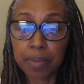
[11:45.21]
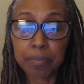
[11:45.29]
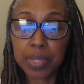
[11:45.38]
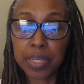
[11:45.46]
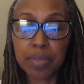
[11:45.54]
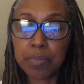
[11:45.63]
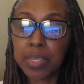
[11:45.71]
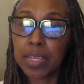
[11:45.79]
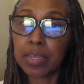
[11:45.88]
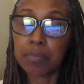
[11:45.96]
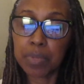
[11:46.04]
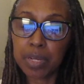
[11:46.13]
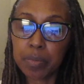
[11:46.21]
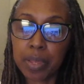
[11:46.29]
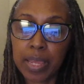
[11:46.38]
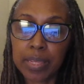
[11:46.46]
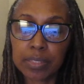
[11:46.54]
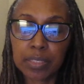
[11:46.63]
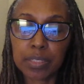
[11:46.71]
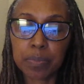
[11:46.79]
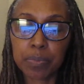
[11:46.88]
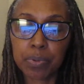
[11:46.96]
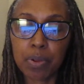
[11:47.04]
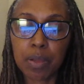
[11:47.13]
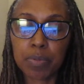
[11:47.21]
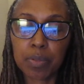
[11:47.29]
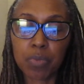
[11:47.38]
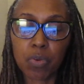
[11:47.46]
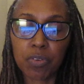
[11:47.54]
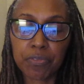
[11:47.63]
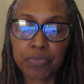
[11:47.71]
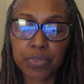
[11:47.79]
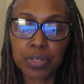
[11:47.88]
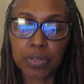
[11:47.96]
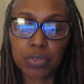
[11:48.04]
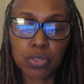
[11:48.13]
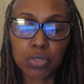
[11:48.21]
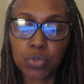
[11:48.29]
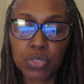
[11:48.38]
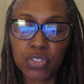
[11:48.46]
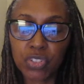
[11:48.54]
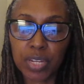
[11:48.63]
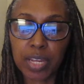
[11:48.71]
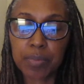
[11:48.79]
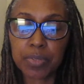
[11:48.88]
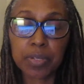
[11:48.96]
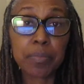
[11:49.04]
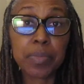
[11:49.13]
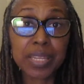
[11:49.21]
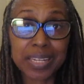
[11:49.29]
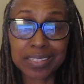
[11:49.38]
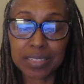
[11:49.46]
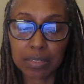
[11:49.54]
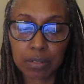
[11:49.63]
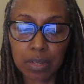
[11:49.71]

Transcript: Many men minimize the problem or feel too ashamed to admit it.